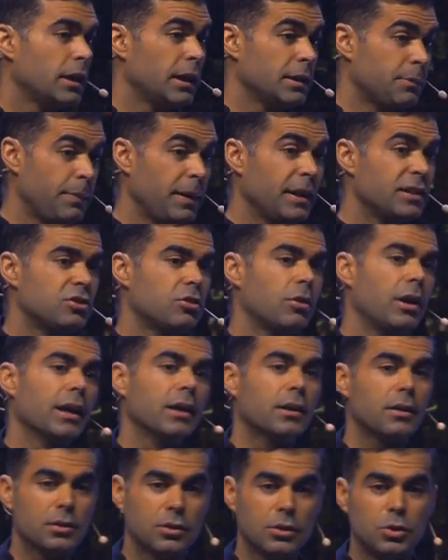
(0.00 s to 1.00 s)
and
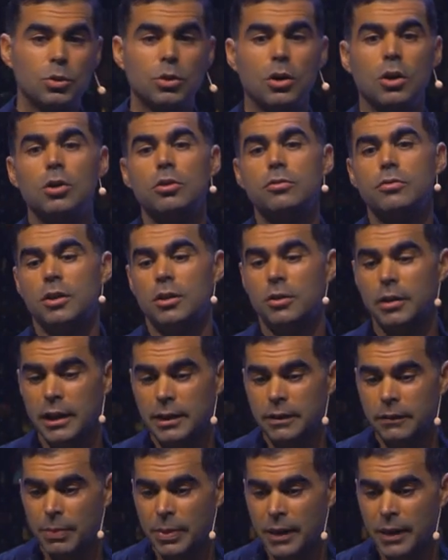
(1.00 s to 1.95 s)
PageRank took over, right?